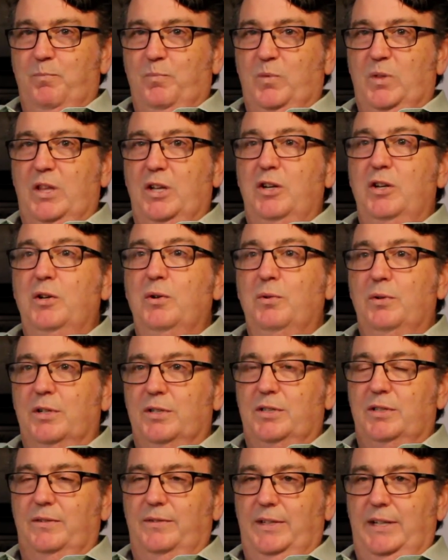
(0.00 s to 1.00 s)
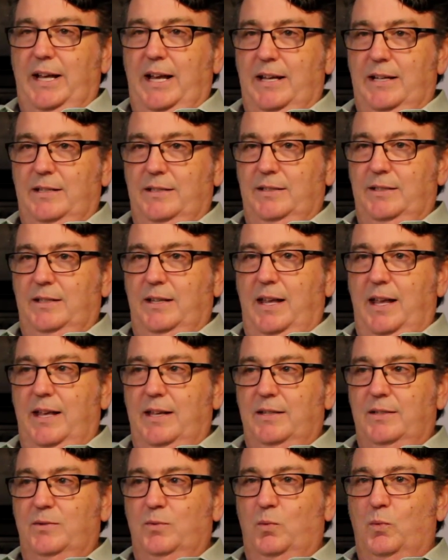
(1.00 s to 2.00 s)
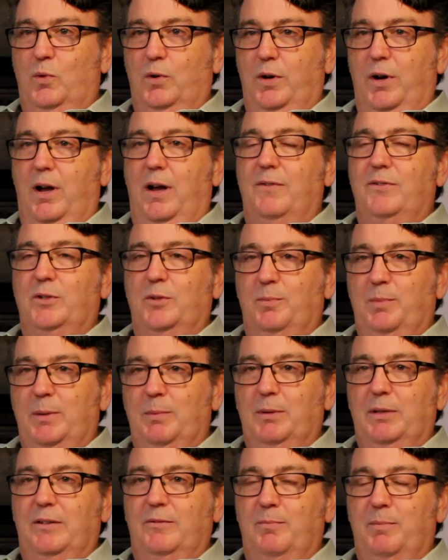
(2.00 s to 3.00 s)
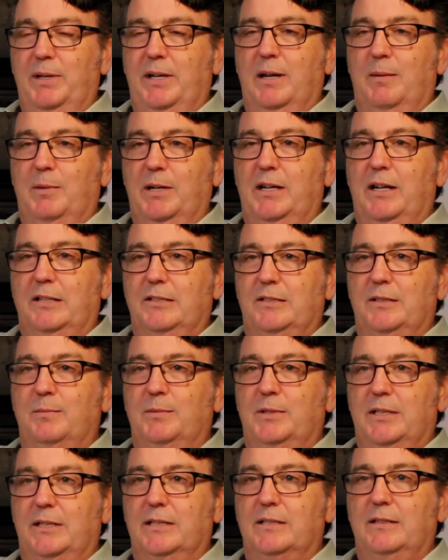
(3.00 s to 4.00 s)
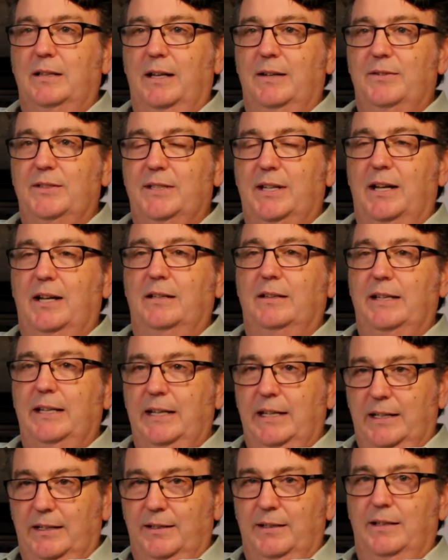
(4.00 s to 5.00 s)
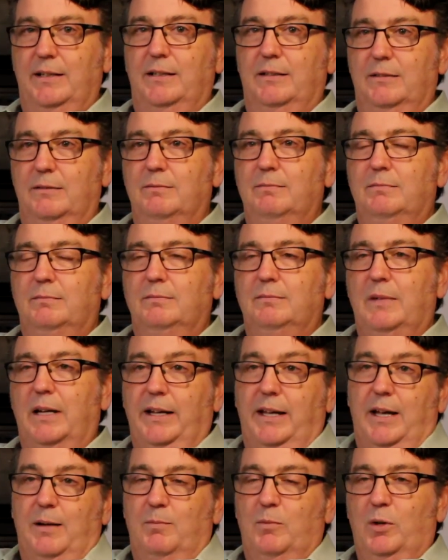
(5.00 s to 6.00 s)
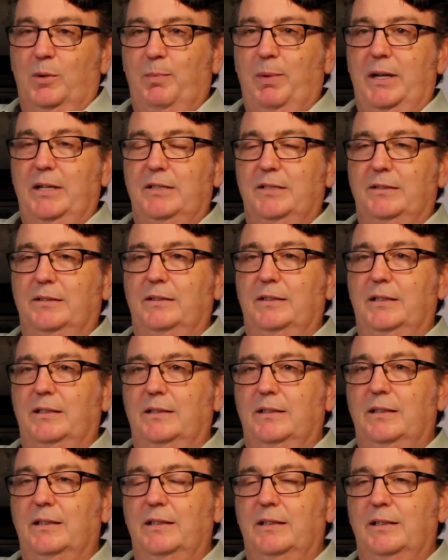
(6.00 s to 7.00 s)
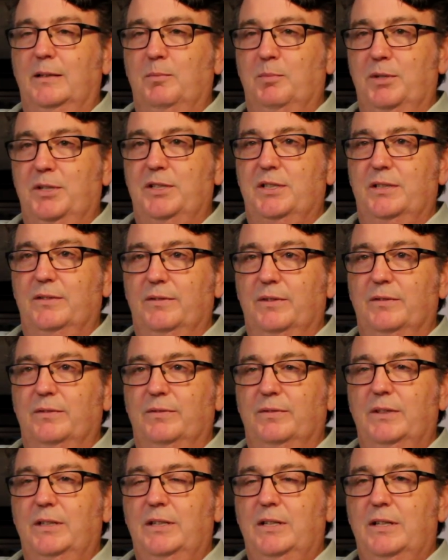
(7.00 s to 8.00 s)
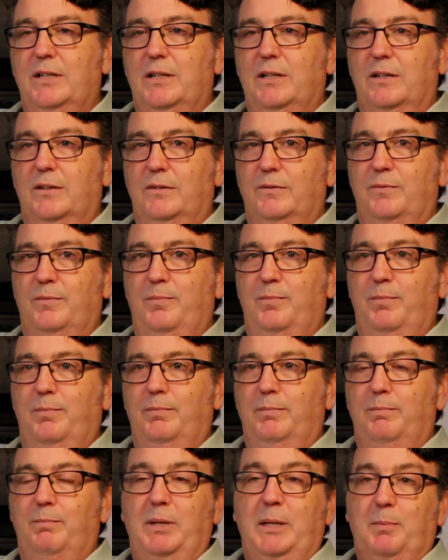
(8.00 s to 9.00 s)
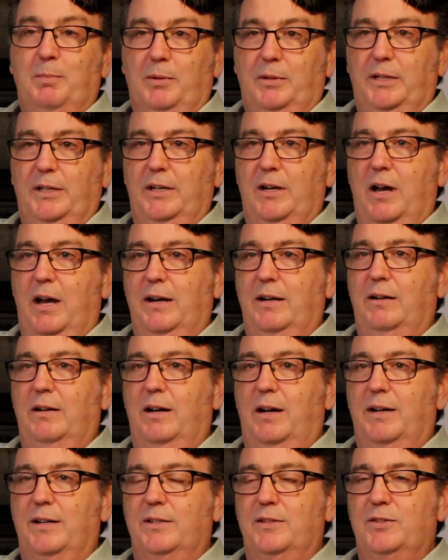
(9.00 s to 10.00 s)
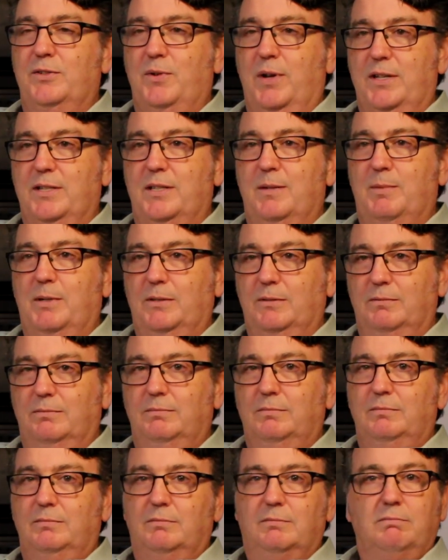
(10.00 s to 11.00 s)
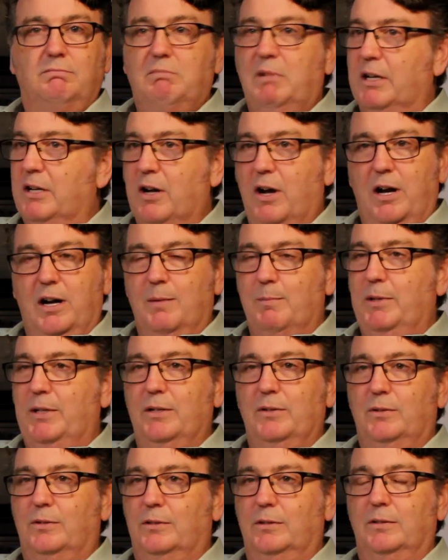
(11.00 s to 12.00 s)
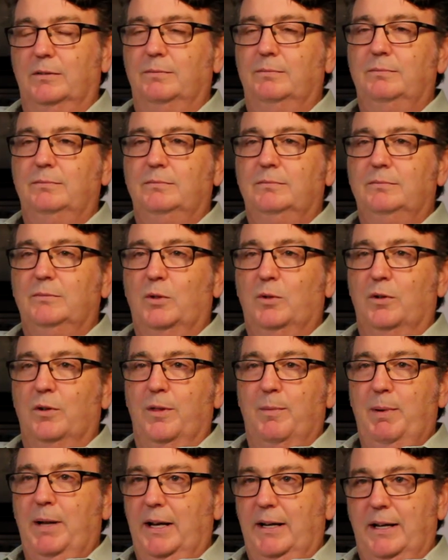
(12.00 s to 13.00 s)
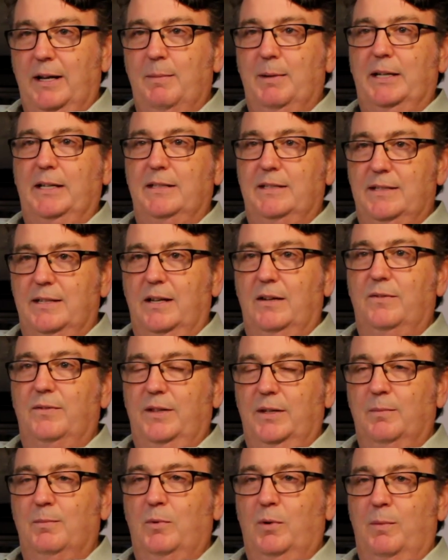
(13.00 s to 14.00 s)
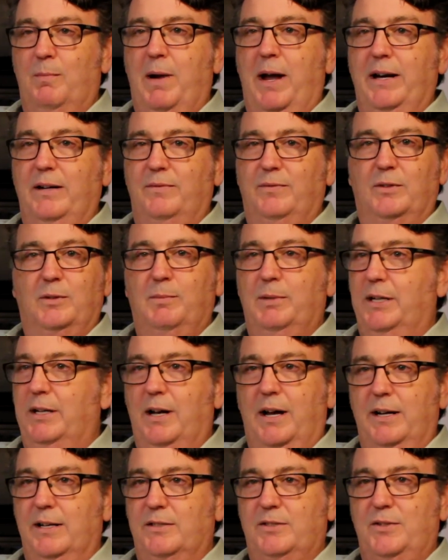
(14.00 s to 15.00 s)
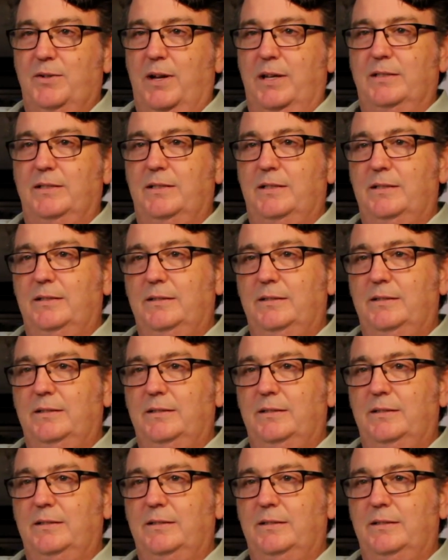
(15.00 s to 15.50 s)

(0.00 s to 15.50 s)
the newness of it has worn off. So people have become accustomed to this lifestyle, and they're, again, more patient and appreciative of people, and not as stressed about economy or the pandemic itself. They're more mindful, but not as stressed.